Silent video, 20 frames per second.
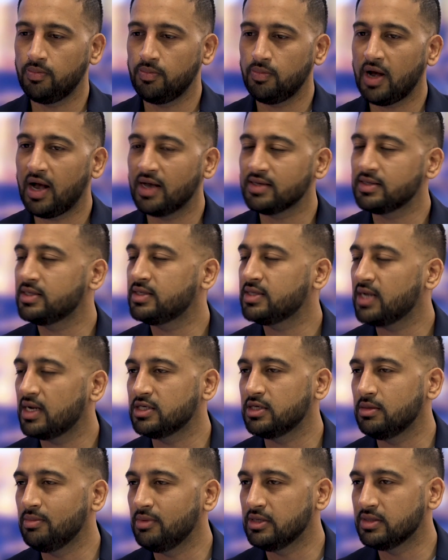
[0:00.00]
has the
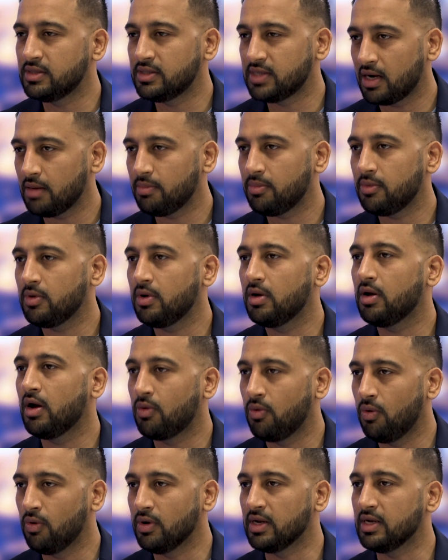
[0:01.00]
tenancy been set up
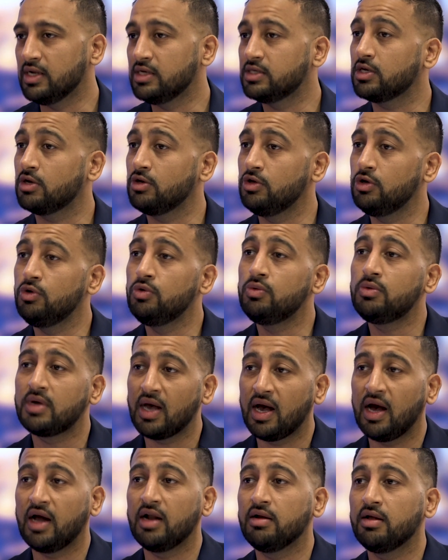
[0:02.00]
accordingly so you
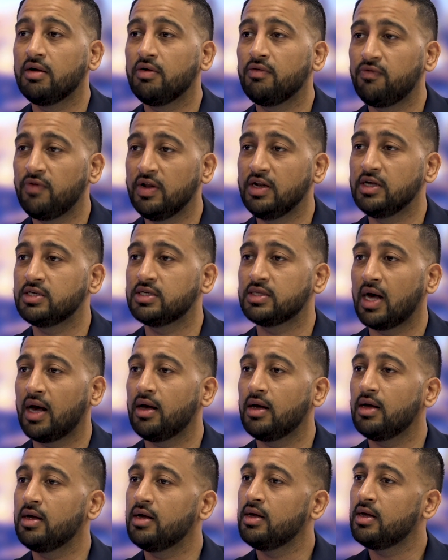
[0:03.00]
can finish
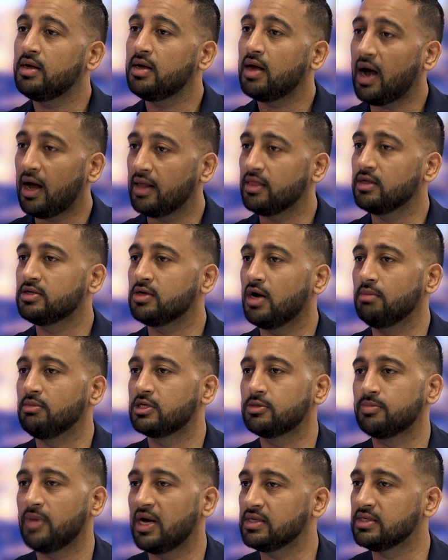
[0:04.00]
that at the time
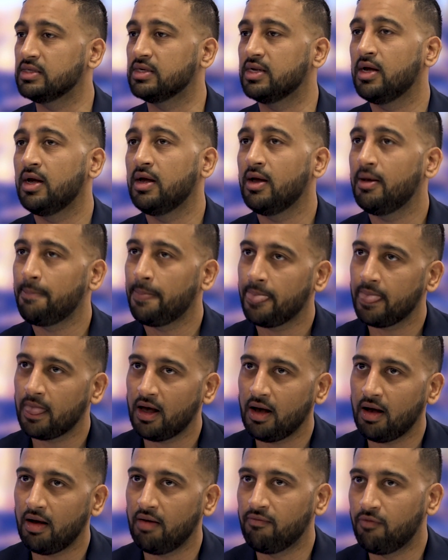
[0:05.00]
expected?
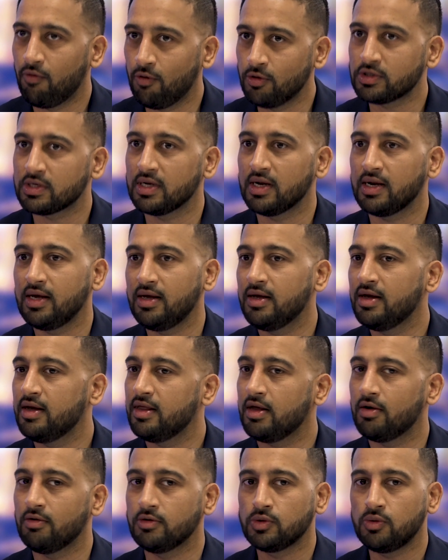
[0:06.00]
Unfortunately,
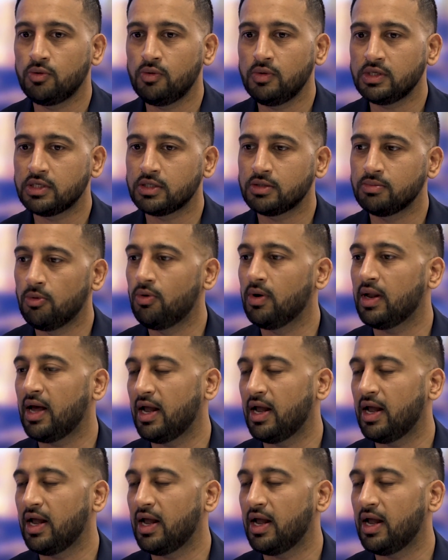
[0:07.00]
there is always small